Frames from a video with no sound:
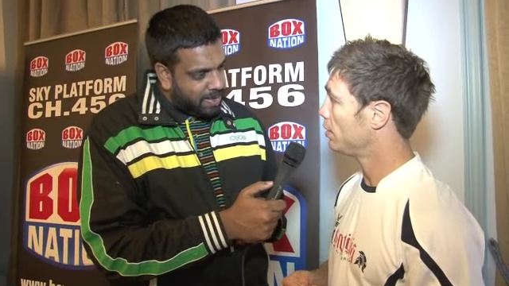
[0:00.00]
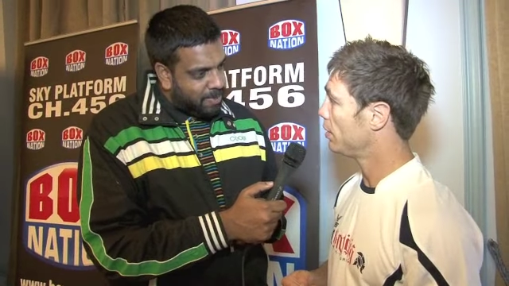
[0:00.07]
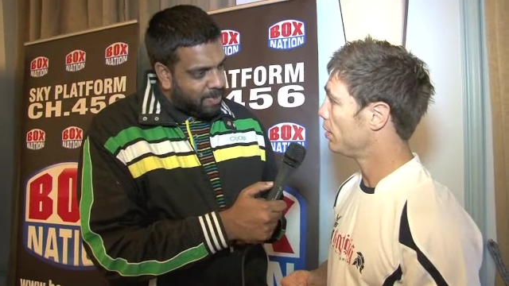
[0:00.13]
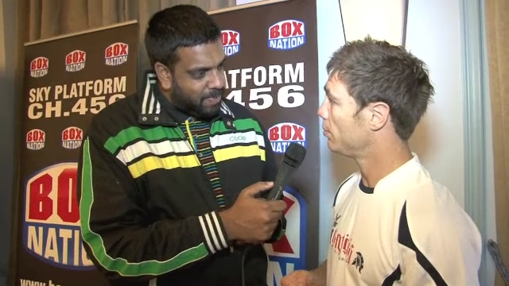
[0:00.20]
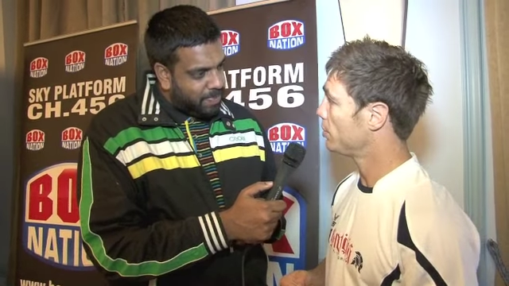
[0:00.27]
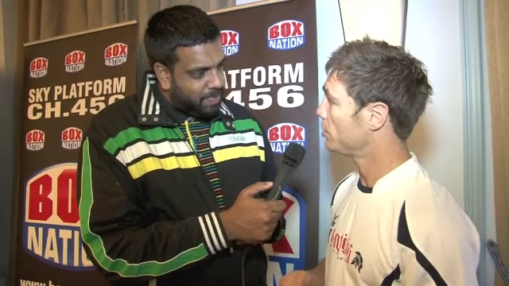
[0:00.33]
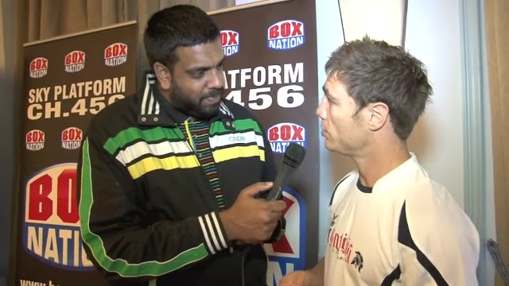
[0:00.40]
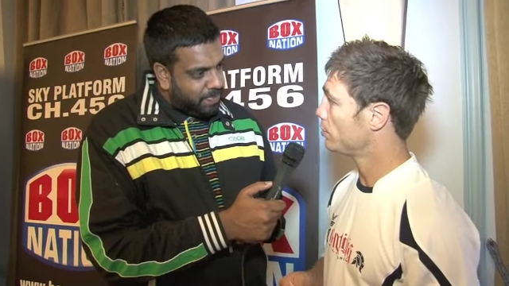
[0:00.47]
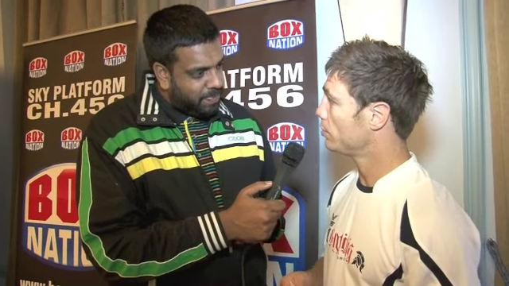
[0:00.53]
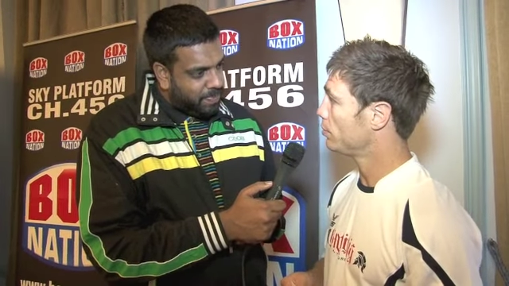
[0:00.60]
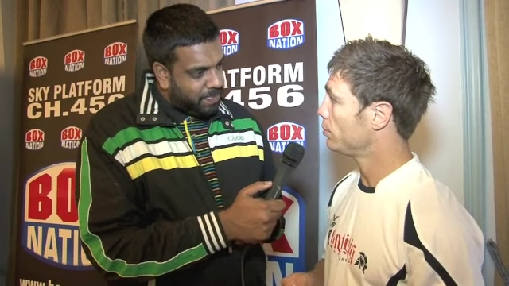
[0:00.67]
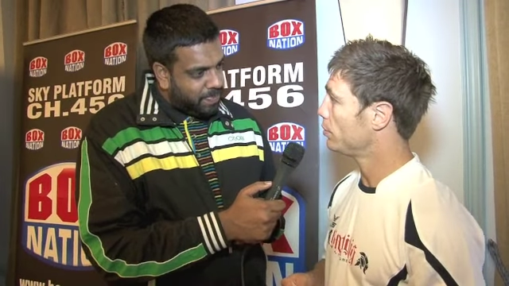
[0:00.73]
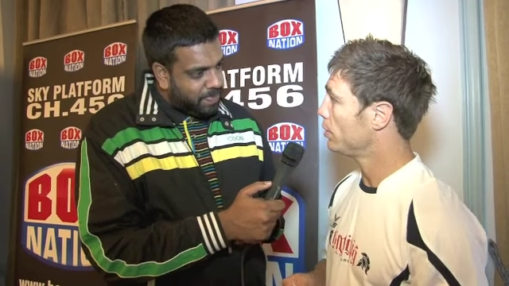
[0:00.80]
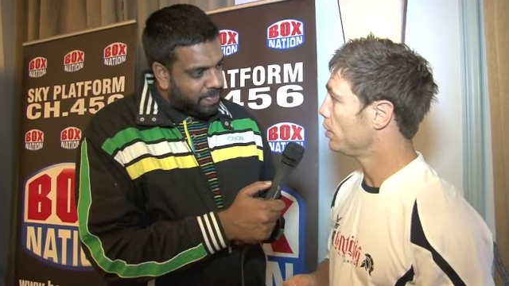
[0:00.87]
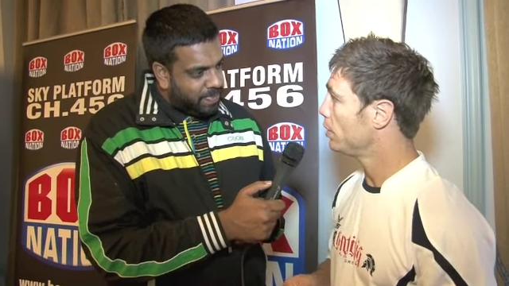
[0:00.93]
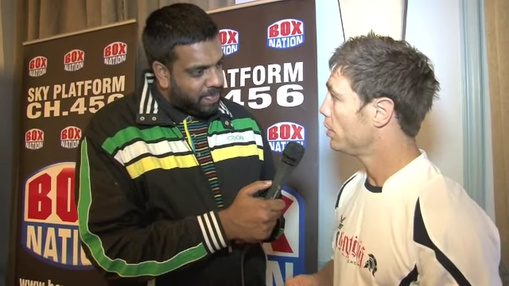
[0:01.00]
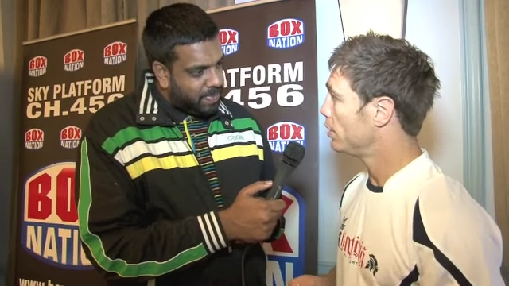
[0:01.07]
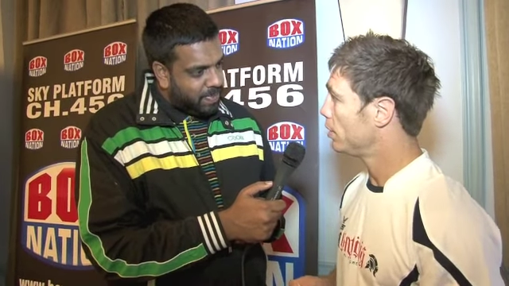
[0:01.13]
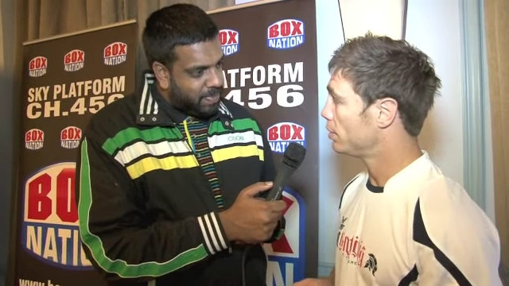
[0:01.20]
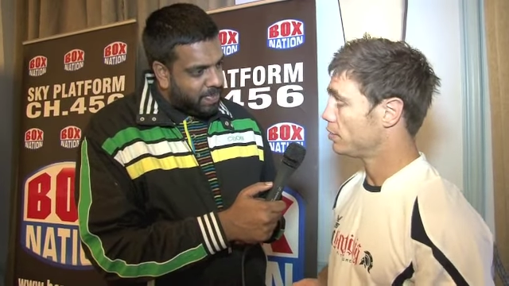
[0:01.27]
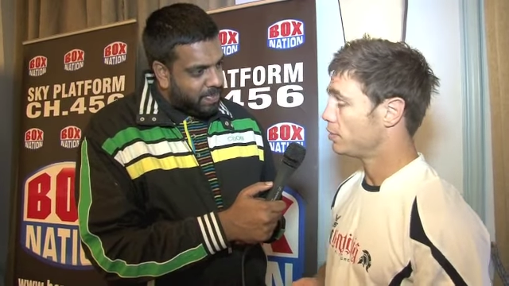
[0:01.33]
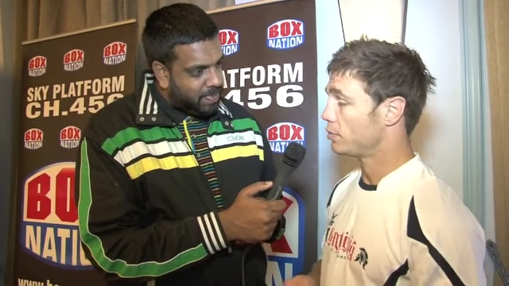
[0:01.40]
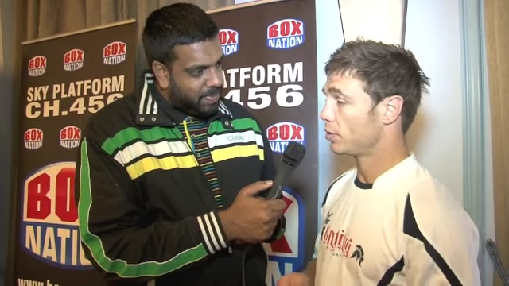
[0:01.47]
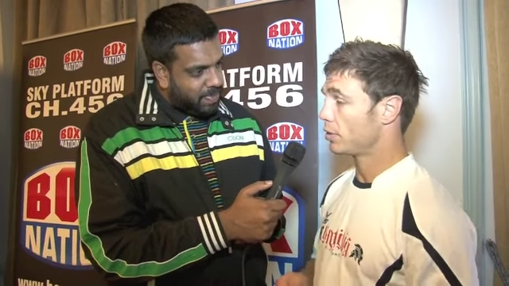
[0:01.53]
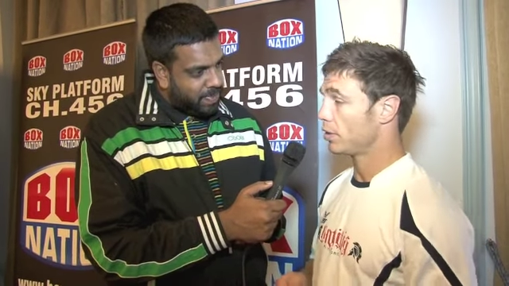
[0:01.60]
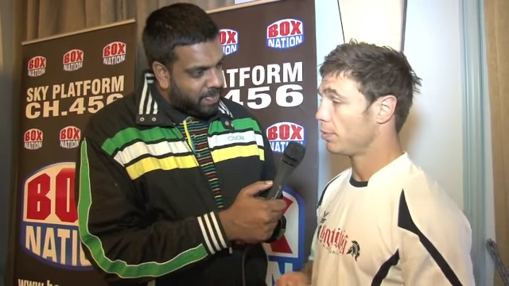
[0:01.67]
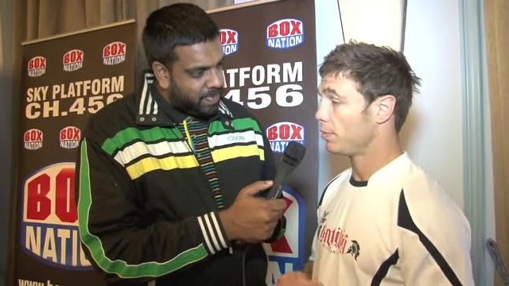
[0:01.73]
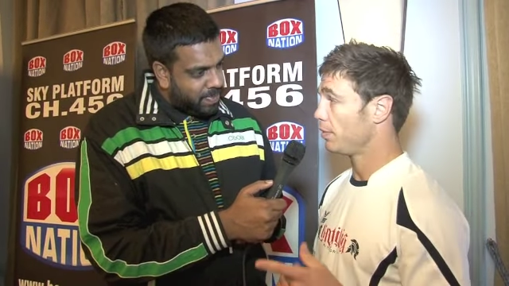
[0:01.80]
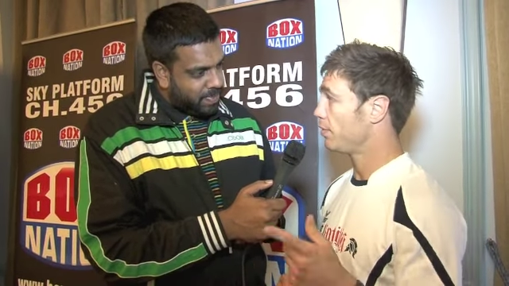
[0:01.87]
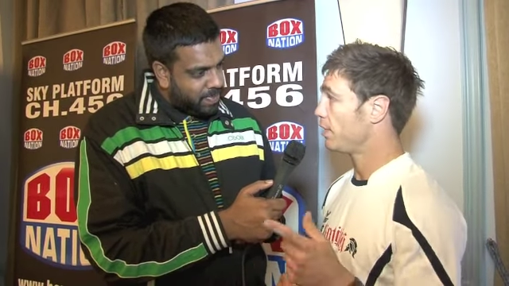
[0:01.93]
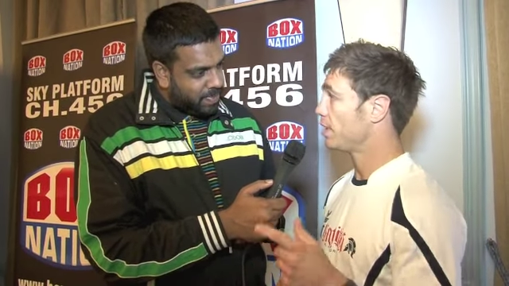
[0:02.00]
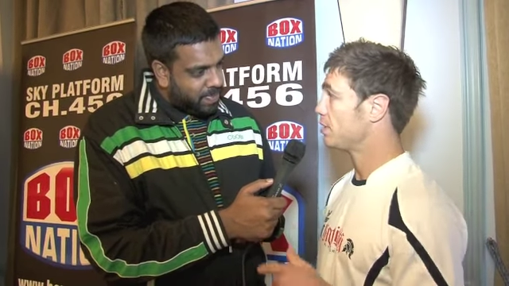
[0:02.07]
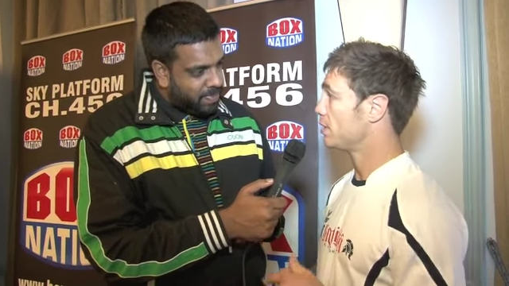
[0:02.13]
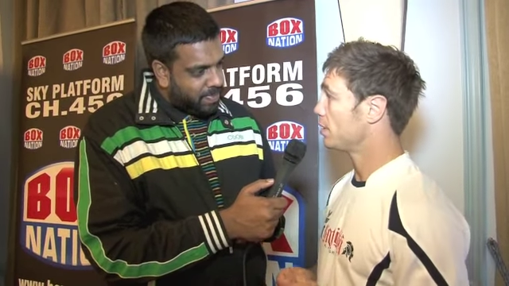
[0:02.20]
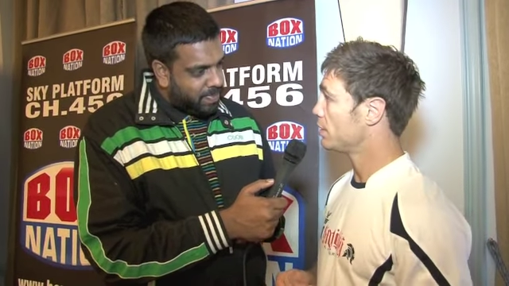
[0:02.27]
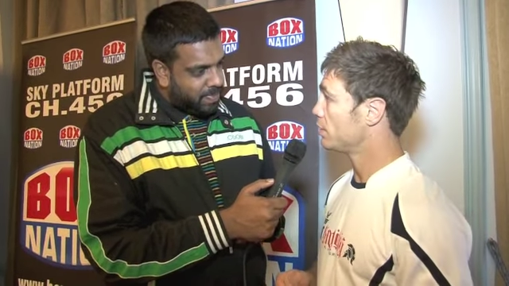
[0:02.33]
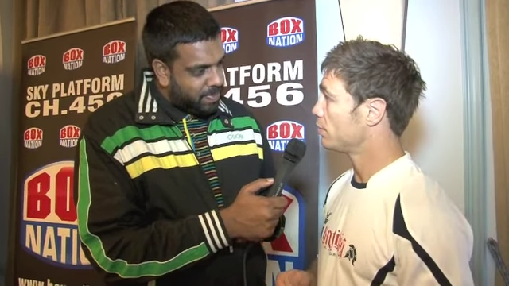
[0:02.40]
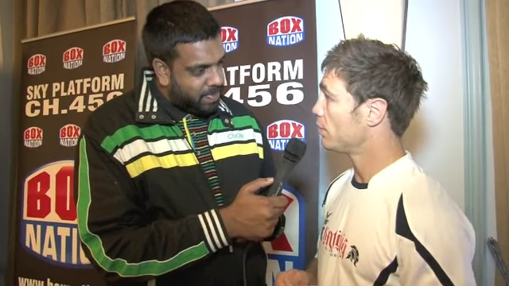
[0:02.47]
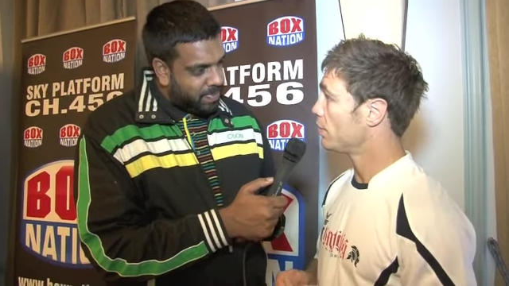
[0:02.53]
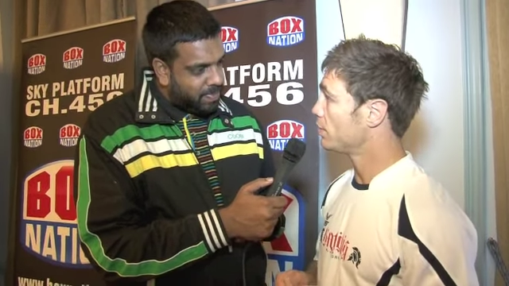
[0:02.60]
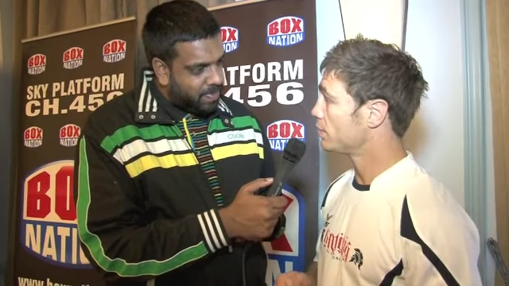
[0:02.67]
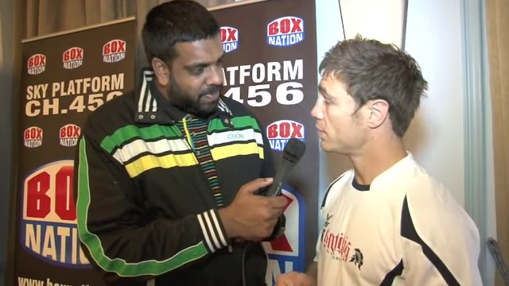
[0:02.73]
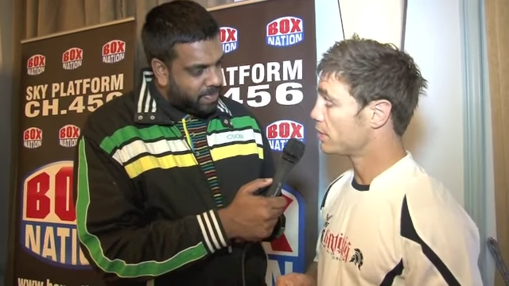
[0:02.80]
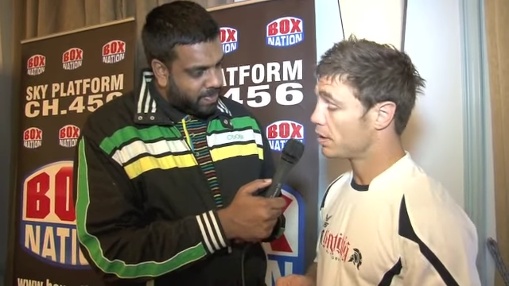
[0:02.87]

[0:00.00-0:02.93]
Speaker 1: now Mitchell is not going to be facing against Rouse, it's